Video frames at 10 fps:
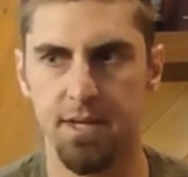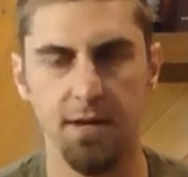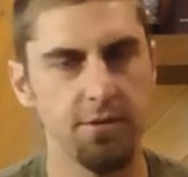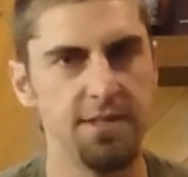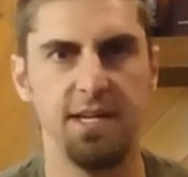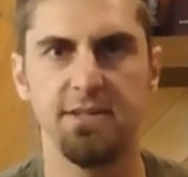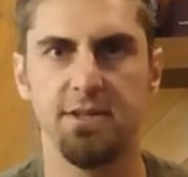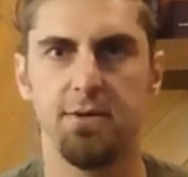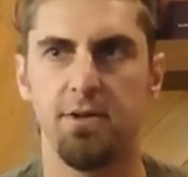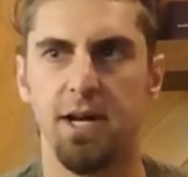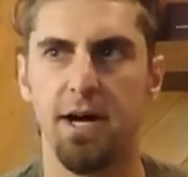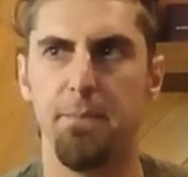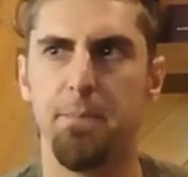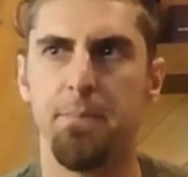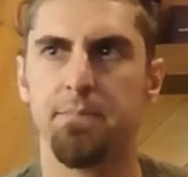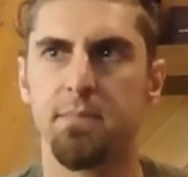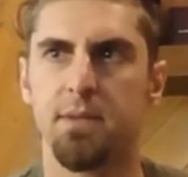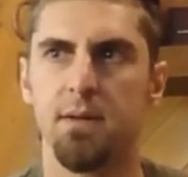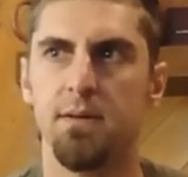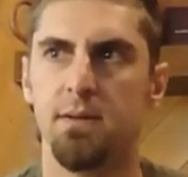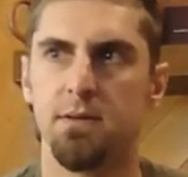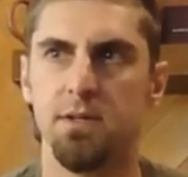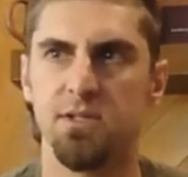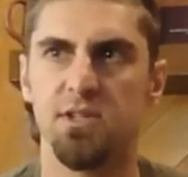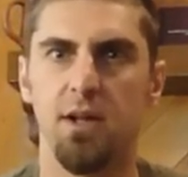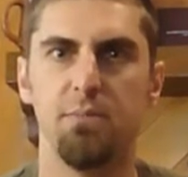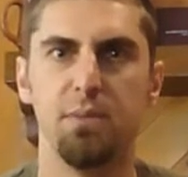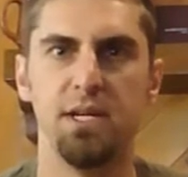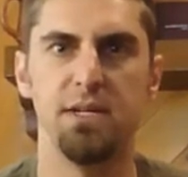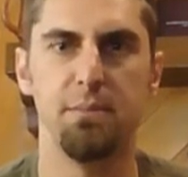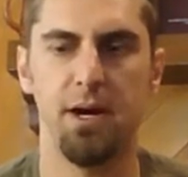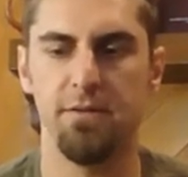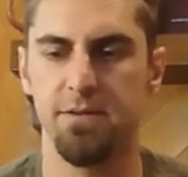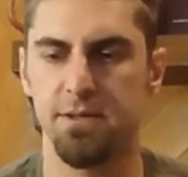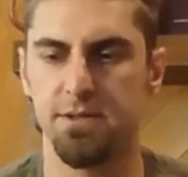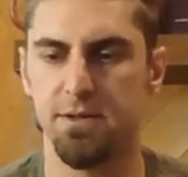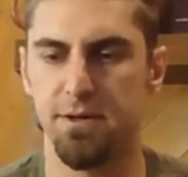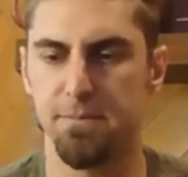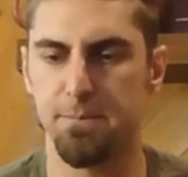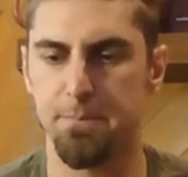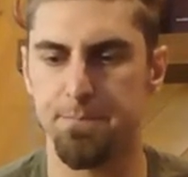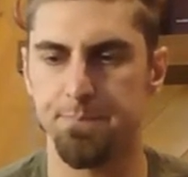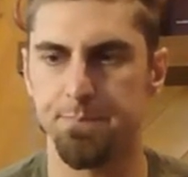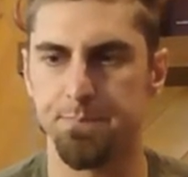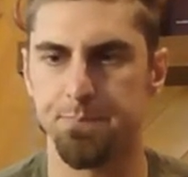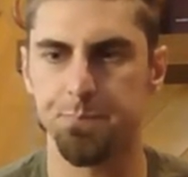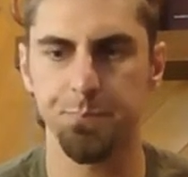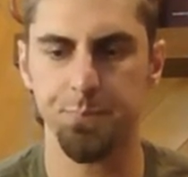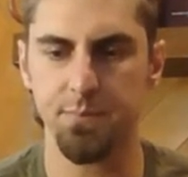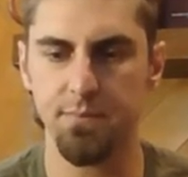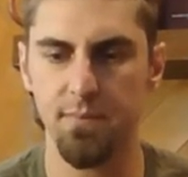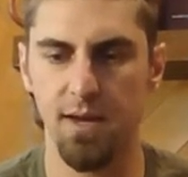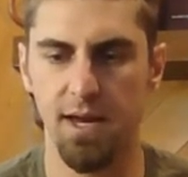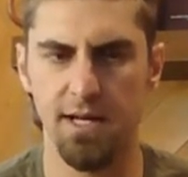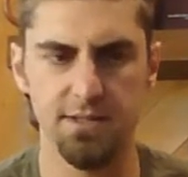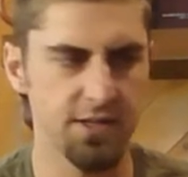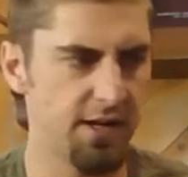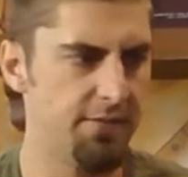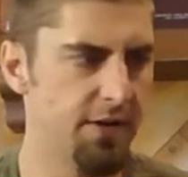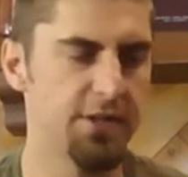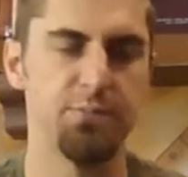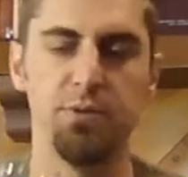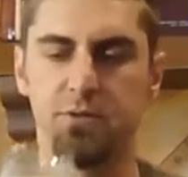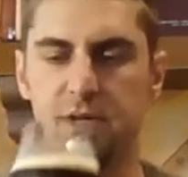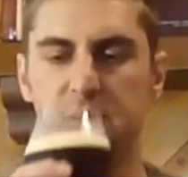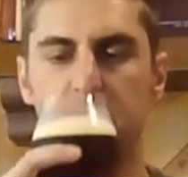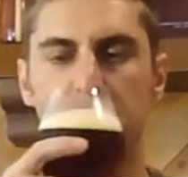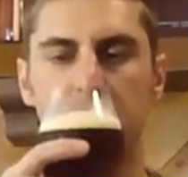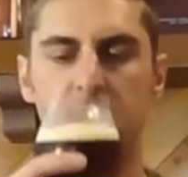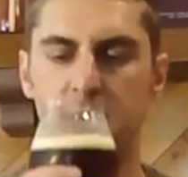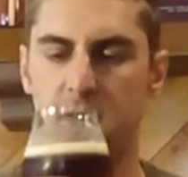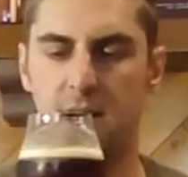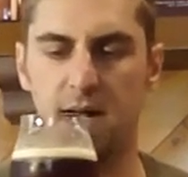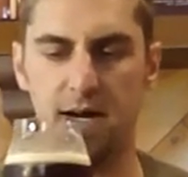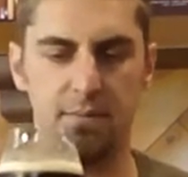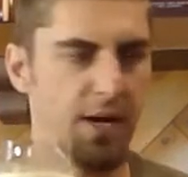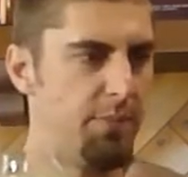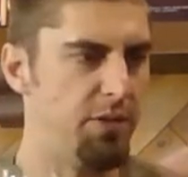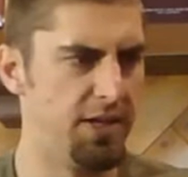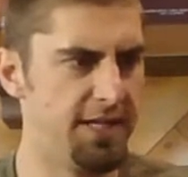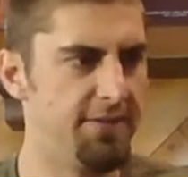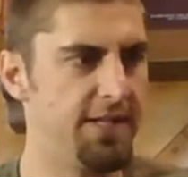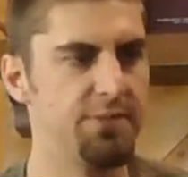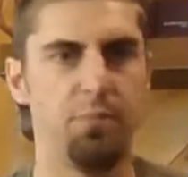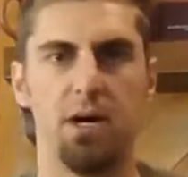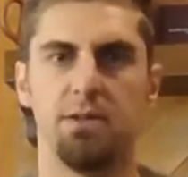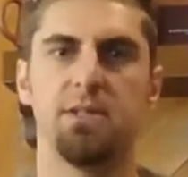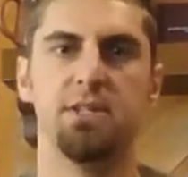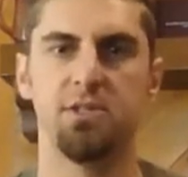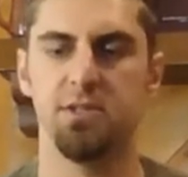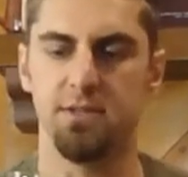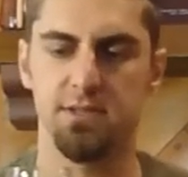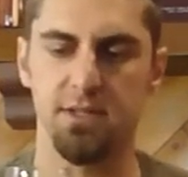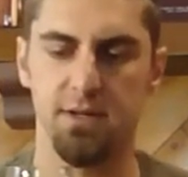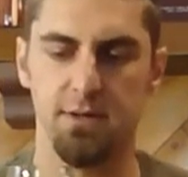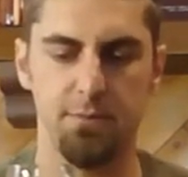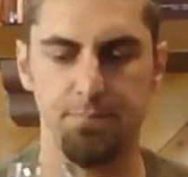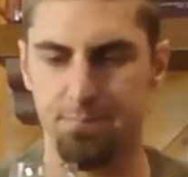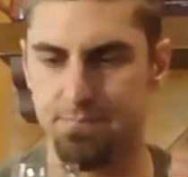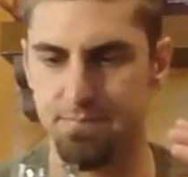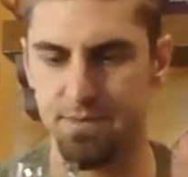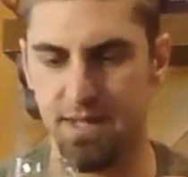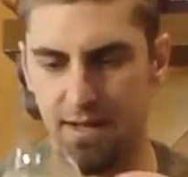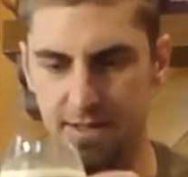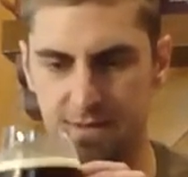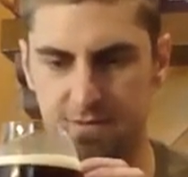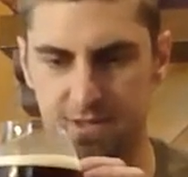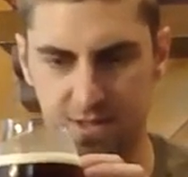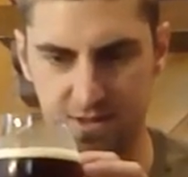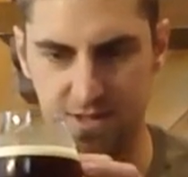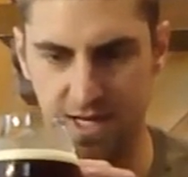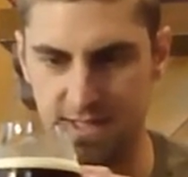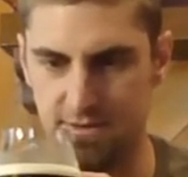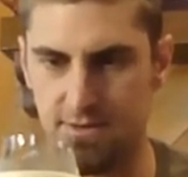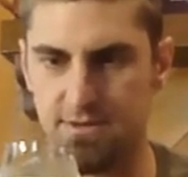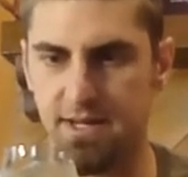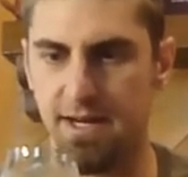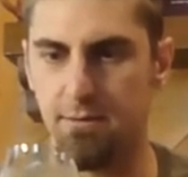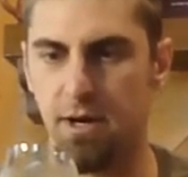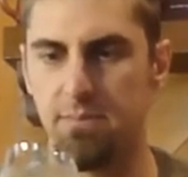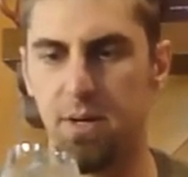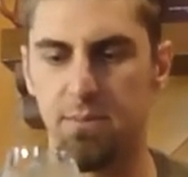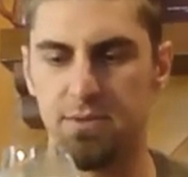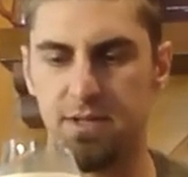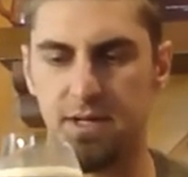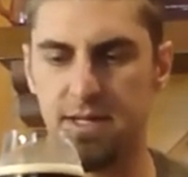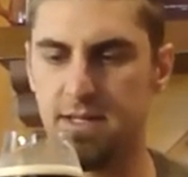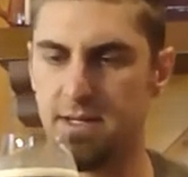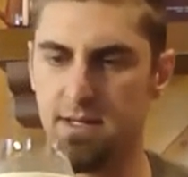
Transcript: Can't really taste it a whole lot. Good solid medium mouthfeel to it. And very smooth drinking beer. I believe it is bottle conditioned, so that leaves the nice little tight white bubbles on it.